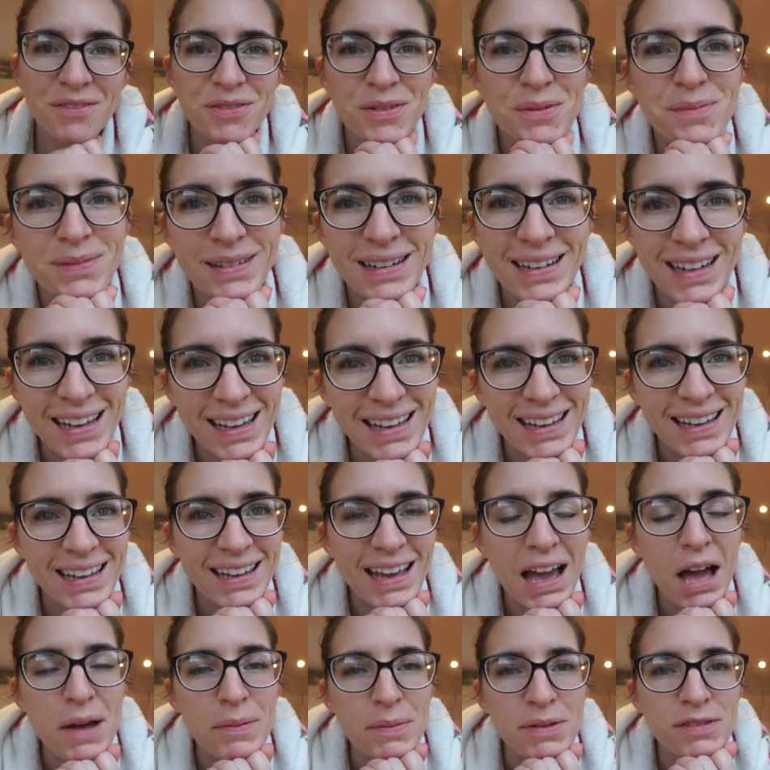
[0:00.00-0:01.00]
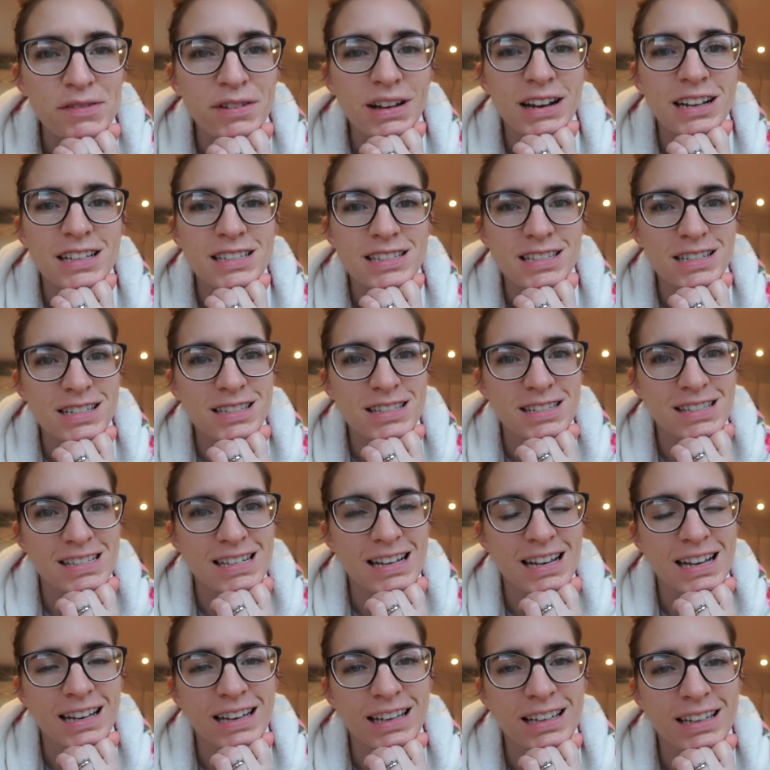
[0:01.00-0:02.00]
everybody, happy Valentine's
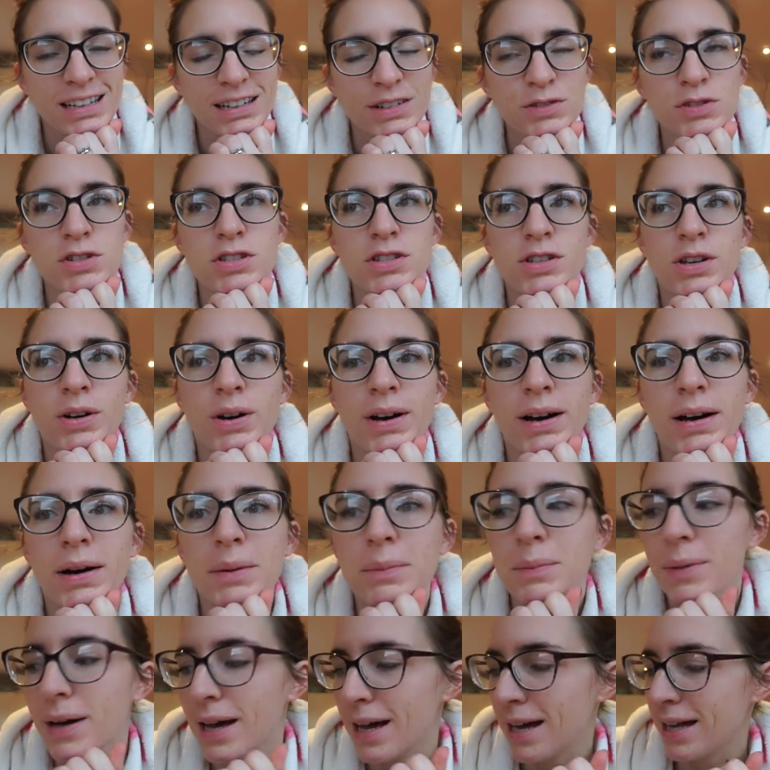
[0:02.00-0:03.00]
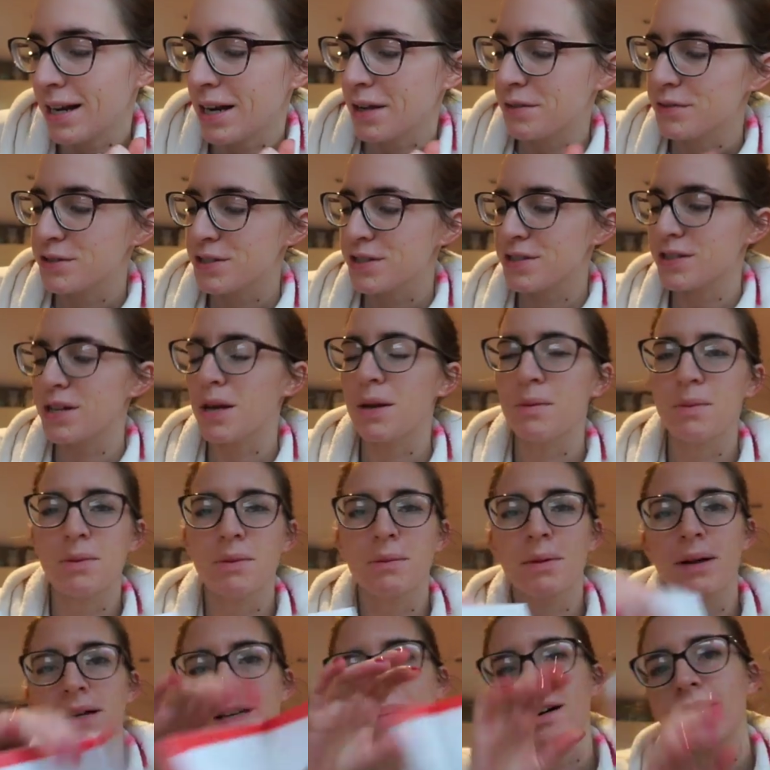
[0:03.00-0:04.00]
Day. I've just got up and I've just opened
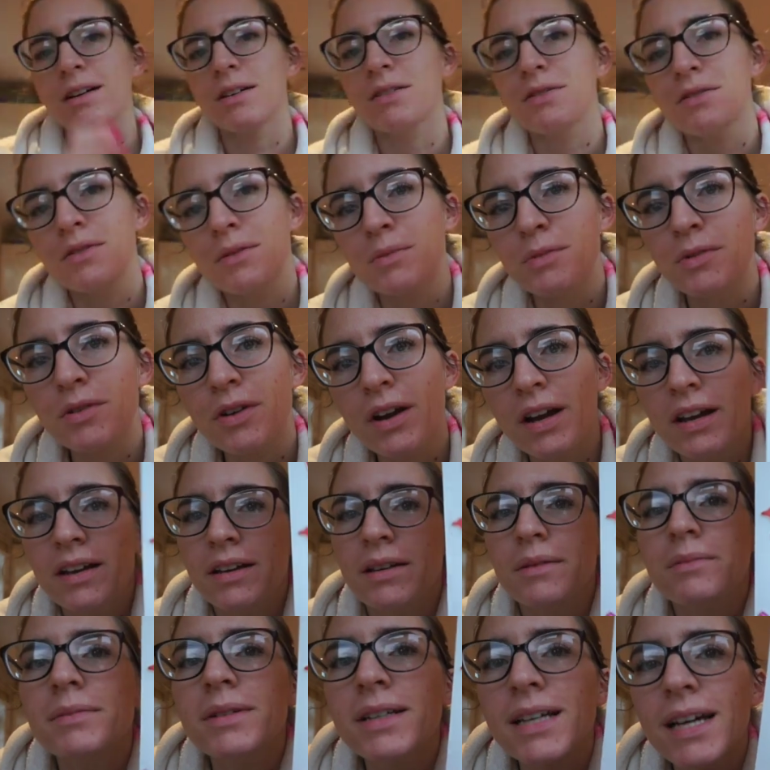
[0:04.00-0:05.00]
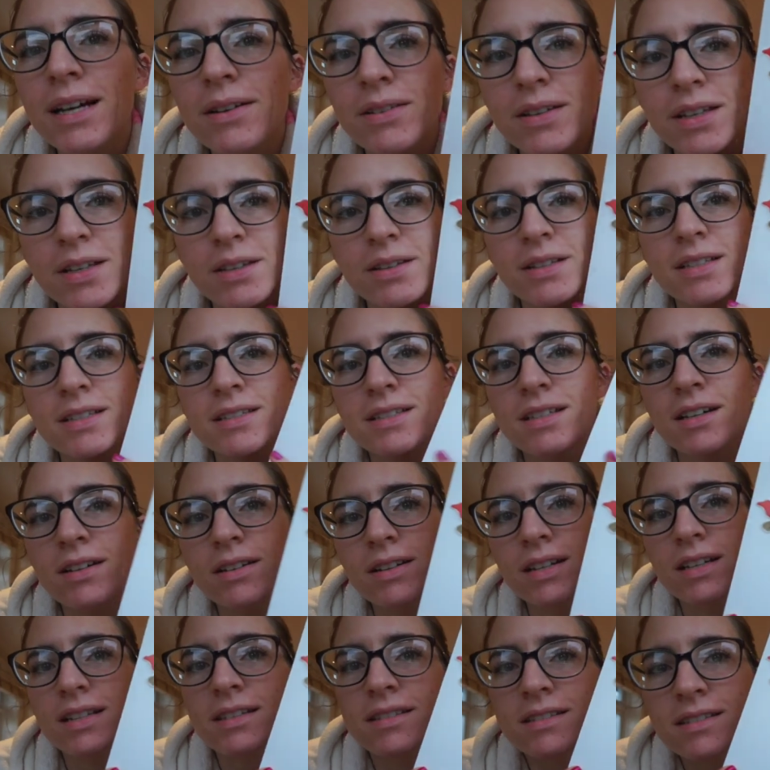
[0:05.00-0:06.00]
my card from Graham. Look how cute this card
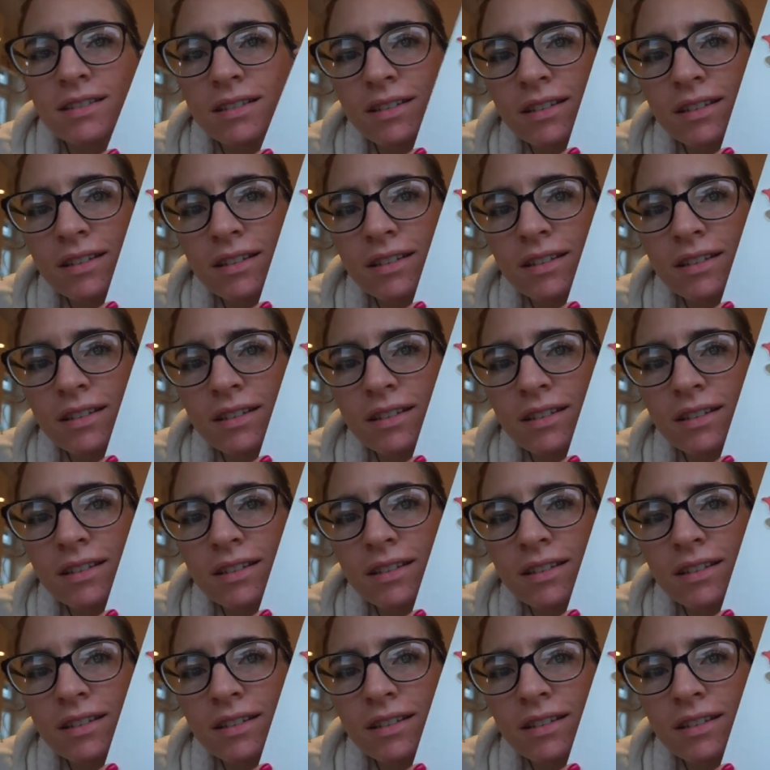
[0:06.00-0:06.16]
is.